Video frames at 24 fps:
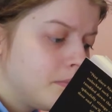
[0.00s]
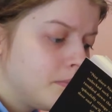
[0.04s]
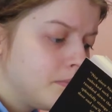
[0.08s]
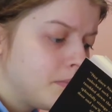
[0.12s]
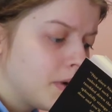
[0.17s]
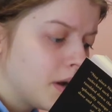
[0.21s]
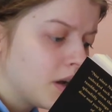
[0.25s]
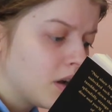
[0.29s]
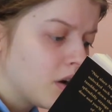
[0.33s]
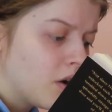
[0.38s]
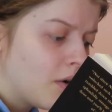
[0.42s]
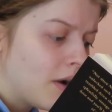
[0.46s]

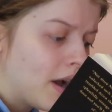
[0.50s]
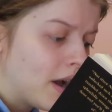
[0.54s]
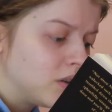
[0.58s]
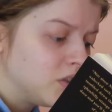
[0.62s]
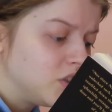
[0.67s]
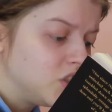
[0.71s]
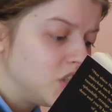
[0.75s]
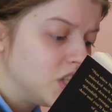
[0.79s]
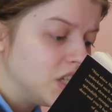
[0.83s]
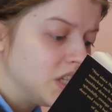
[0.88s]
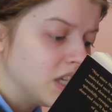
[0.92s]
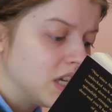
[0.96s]
But go
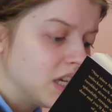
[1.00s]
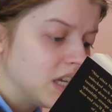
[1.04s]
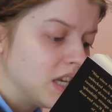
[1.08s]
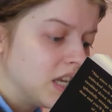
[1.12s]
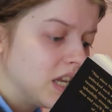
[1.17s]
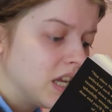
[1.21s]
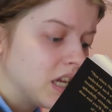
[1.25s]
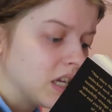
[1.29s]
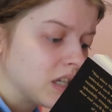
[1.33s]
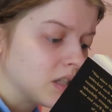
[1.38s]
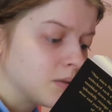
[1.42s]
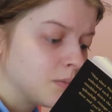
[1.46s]
out she
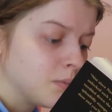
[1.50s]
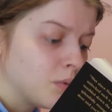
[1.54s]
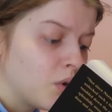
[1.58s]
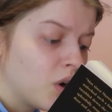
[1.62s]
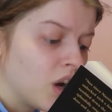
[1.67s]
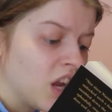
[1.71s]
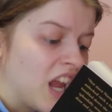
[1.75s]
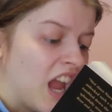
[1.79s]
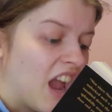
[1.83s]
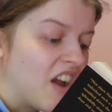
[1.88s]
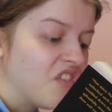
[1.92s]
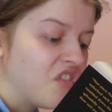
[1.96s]
did,
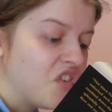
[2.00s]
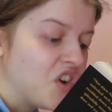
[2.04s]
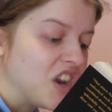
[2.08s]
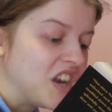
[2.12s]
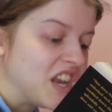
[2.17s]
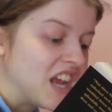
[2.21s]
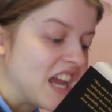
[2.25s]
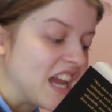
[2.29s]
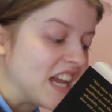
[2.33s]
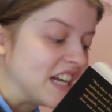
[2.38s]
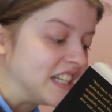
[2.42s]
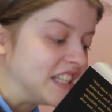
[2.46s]
exploring every
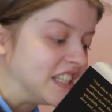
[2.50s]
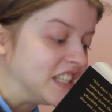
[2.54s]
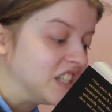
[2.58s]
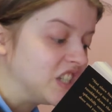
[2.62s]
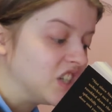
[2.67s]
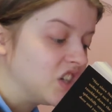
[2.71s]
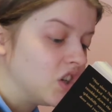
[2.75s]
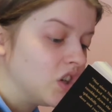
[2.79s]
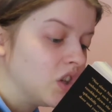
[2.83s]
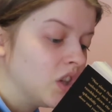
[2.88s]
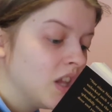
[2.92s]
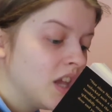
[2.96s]
day
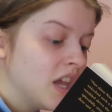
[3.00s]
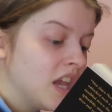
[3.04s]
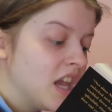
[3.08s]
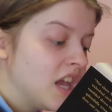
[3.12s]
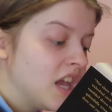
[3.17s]
until